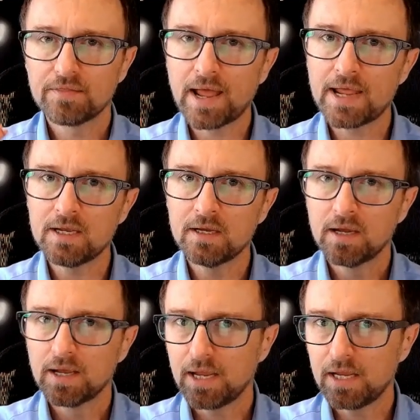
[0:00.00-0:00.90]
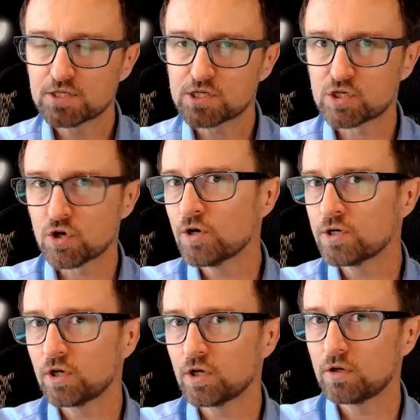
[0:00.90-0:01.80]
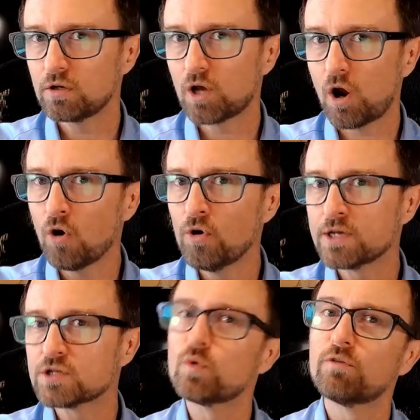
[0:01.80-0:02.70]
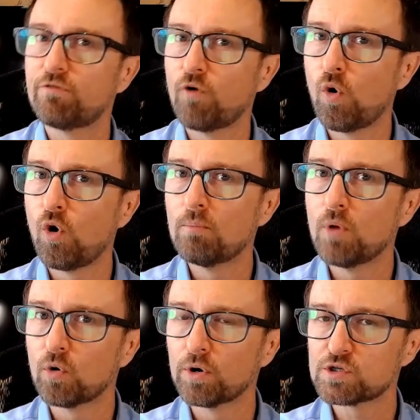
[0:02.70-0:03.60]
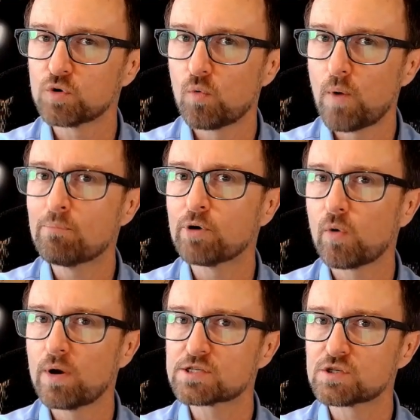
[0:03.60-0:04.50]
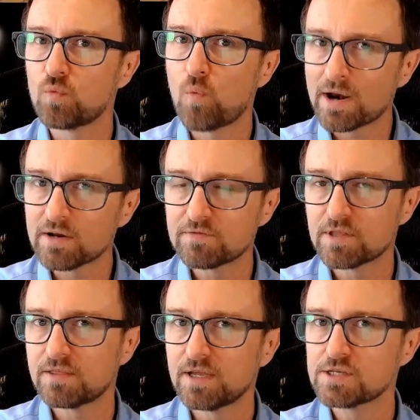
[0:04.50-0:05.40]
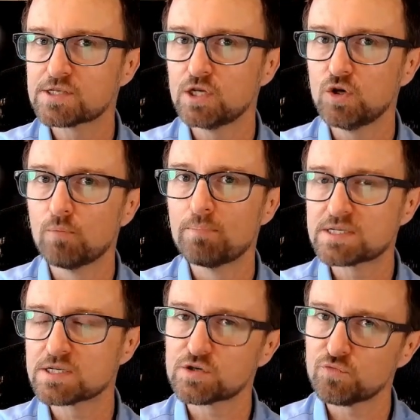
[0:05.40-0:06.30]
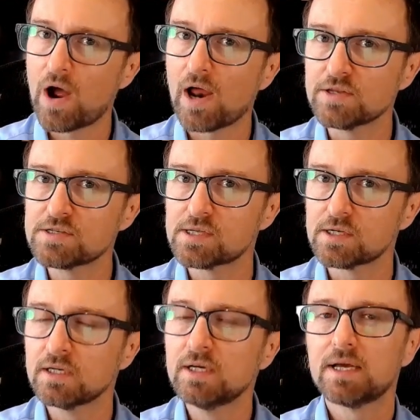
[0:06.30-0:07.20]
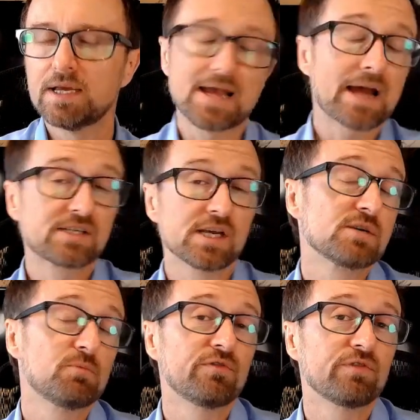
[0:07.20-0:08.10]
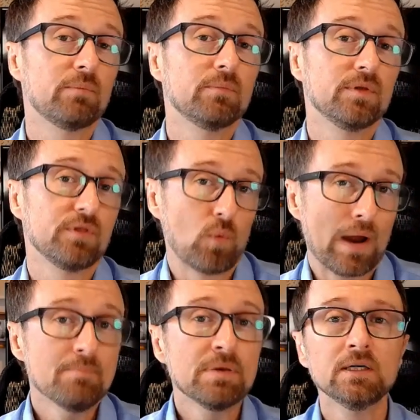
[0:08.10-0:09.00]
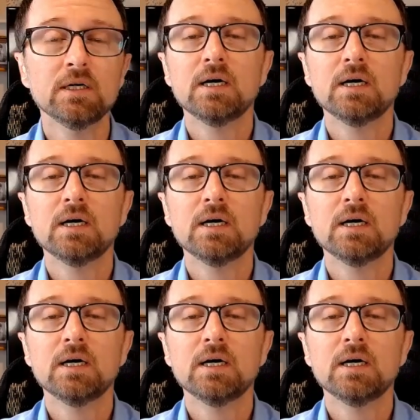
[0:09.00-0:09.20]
They insert code into a form or into a web request to one of the things that your business runs that is accessible from the web,